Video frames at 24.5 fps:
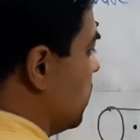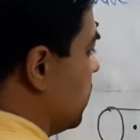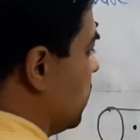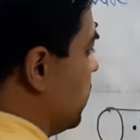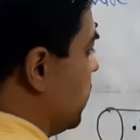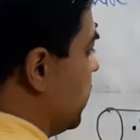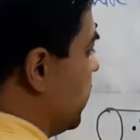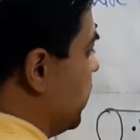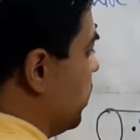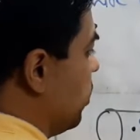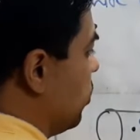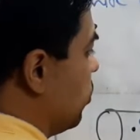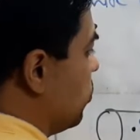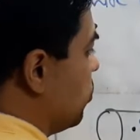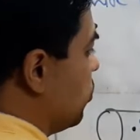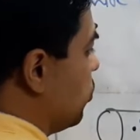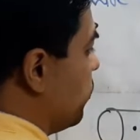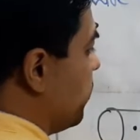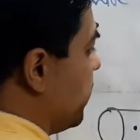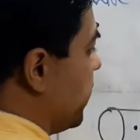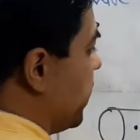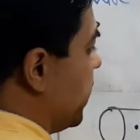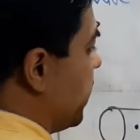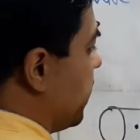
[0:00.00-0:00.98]
need to
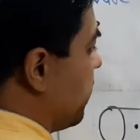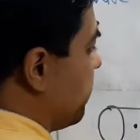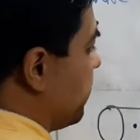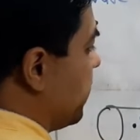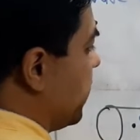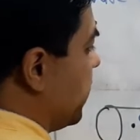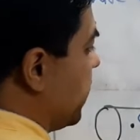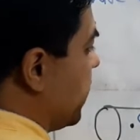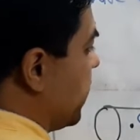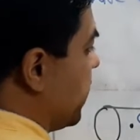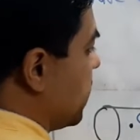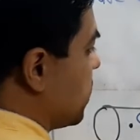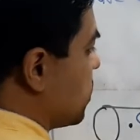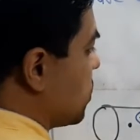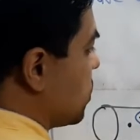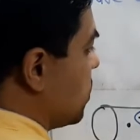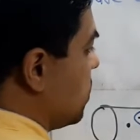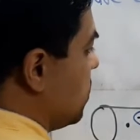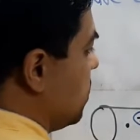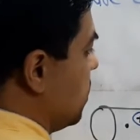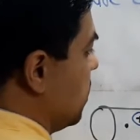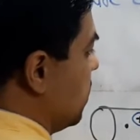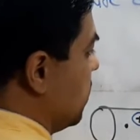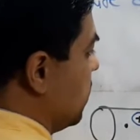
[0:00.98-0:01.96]
move in a definite
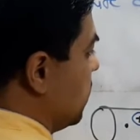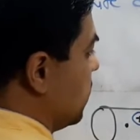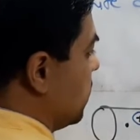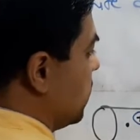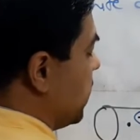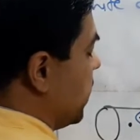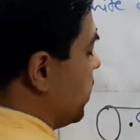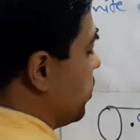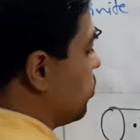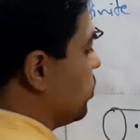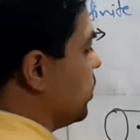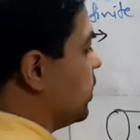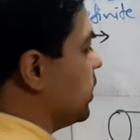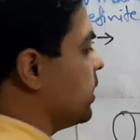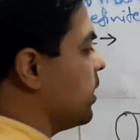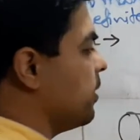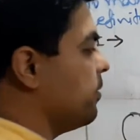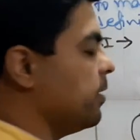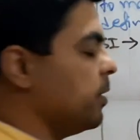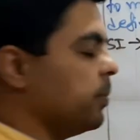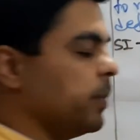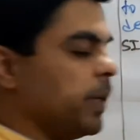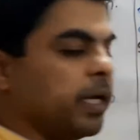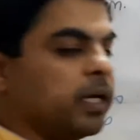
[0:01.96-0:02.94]
direction, then only
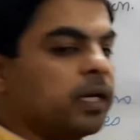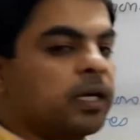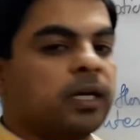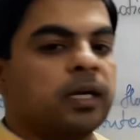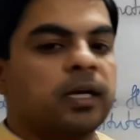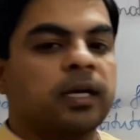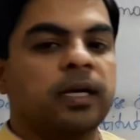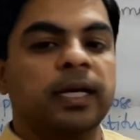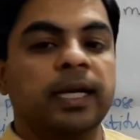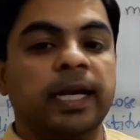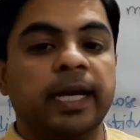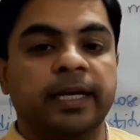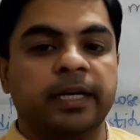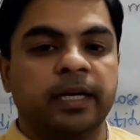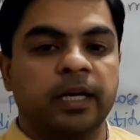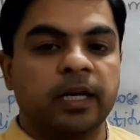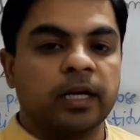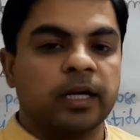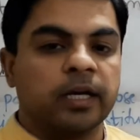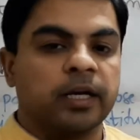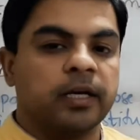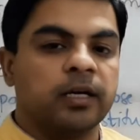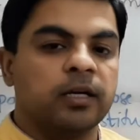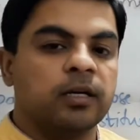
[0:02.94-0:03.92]
they will make
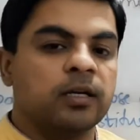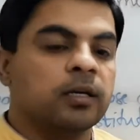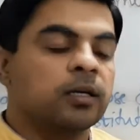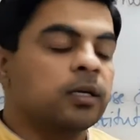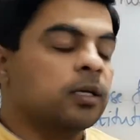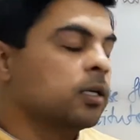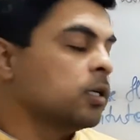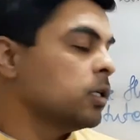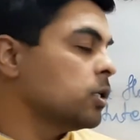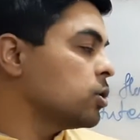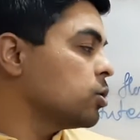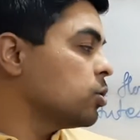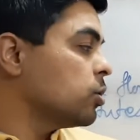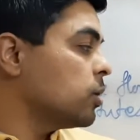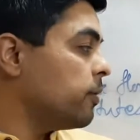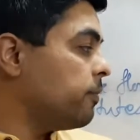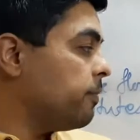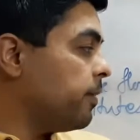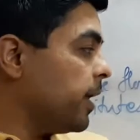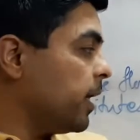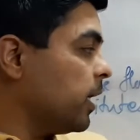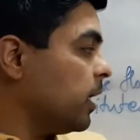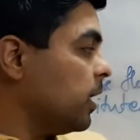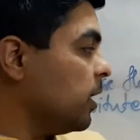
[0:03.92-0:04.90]
electric current. So
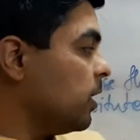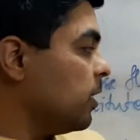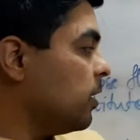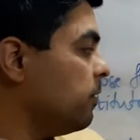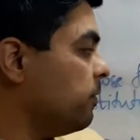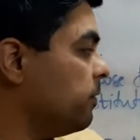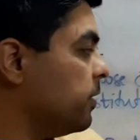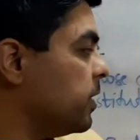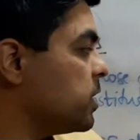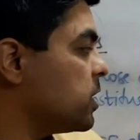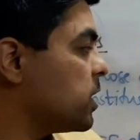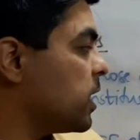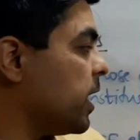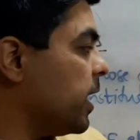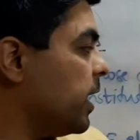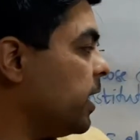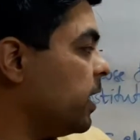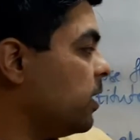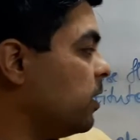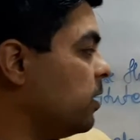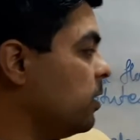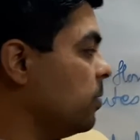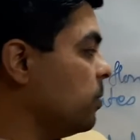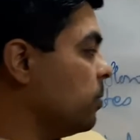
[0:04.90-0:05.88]
the factor which
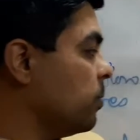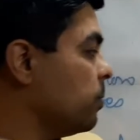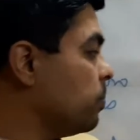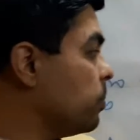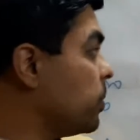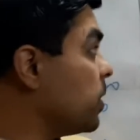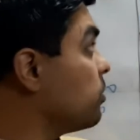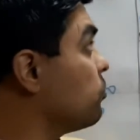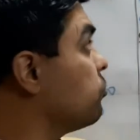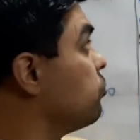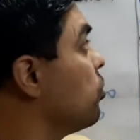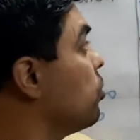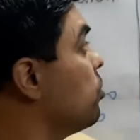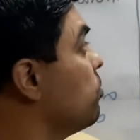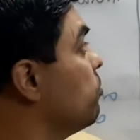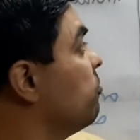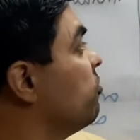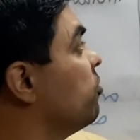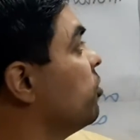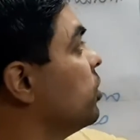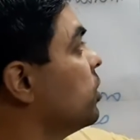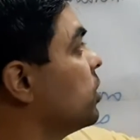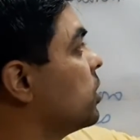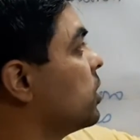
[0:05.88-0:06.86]
can
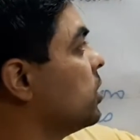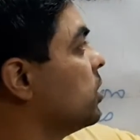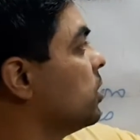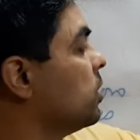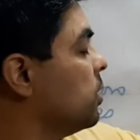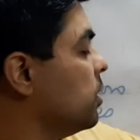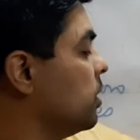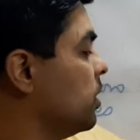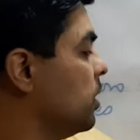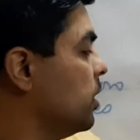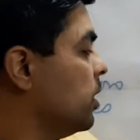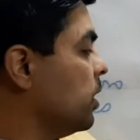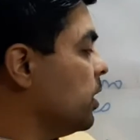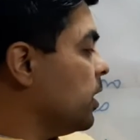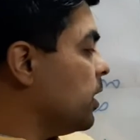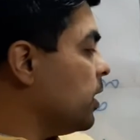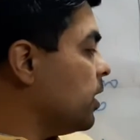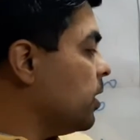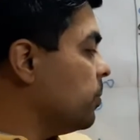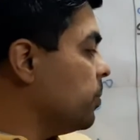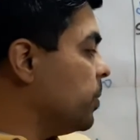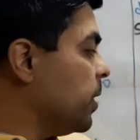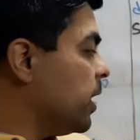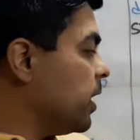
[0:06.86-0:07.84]
perform work
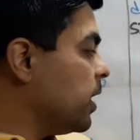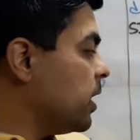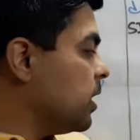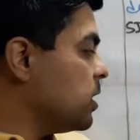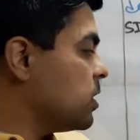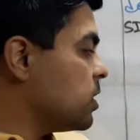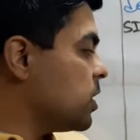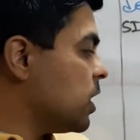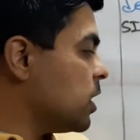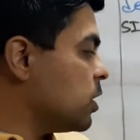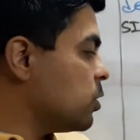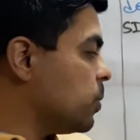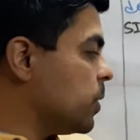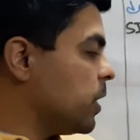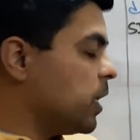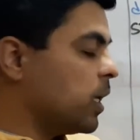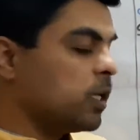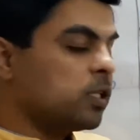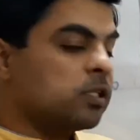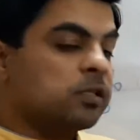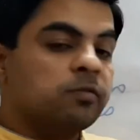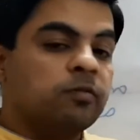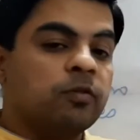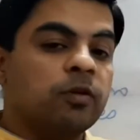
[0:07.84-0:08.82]
in bringing charged
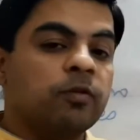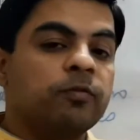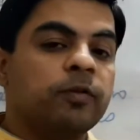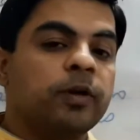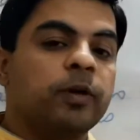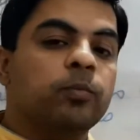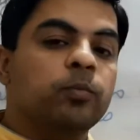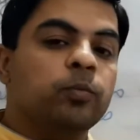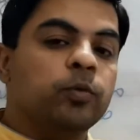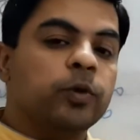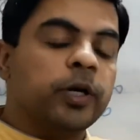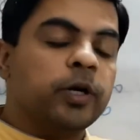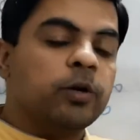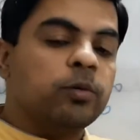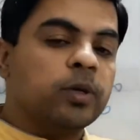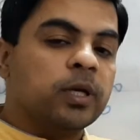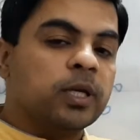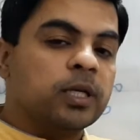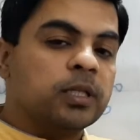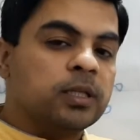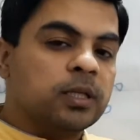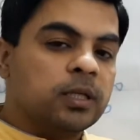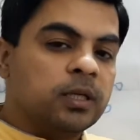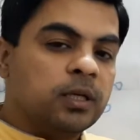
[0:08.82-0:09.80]
particles from one point to
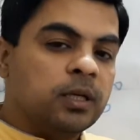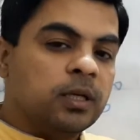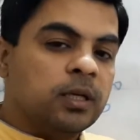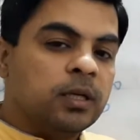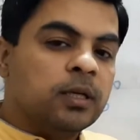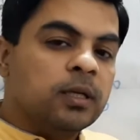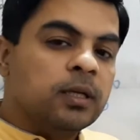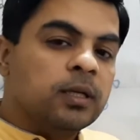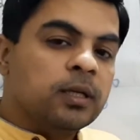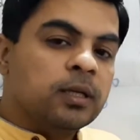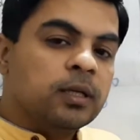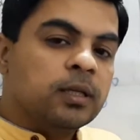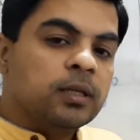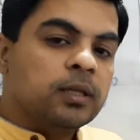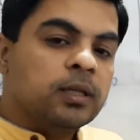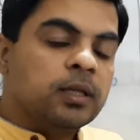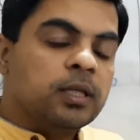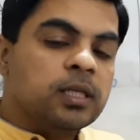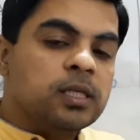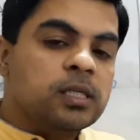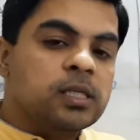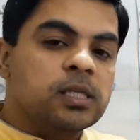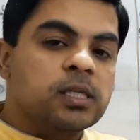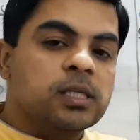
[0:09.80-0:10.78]
another,
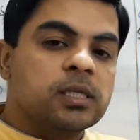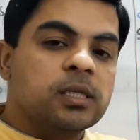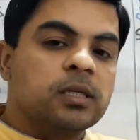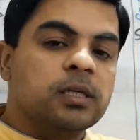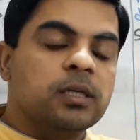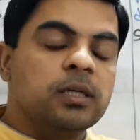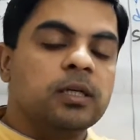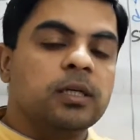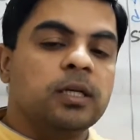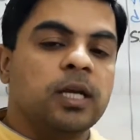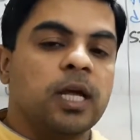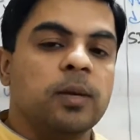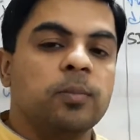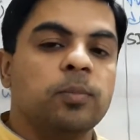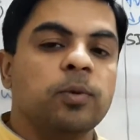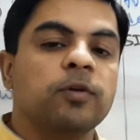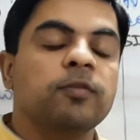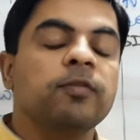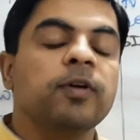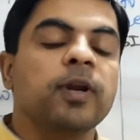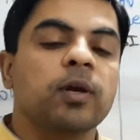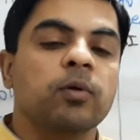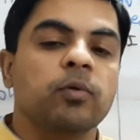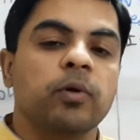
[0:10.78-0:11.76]
this type
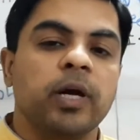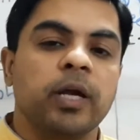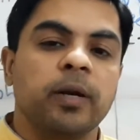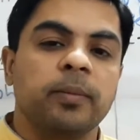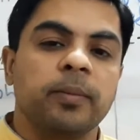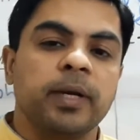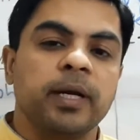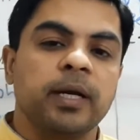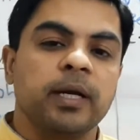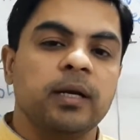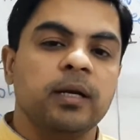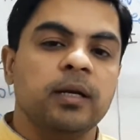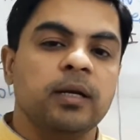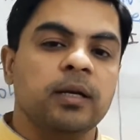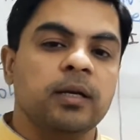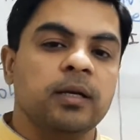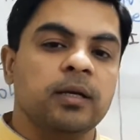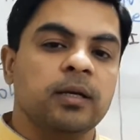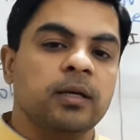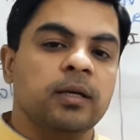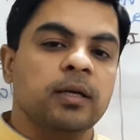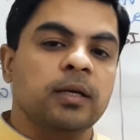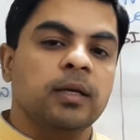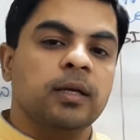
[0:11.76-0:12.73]
of
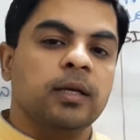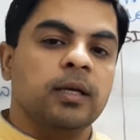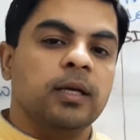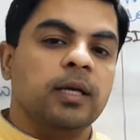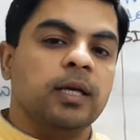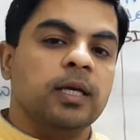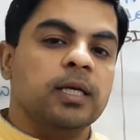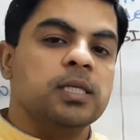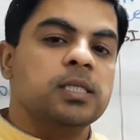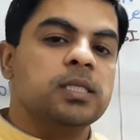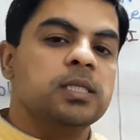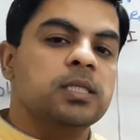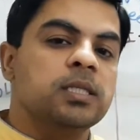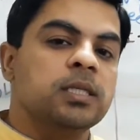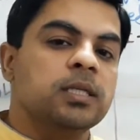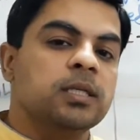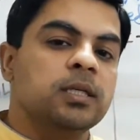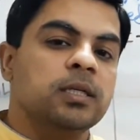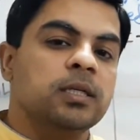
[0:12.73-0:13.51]
requirement is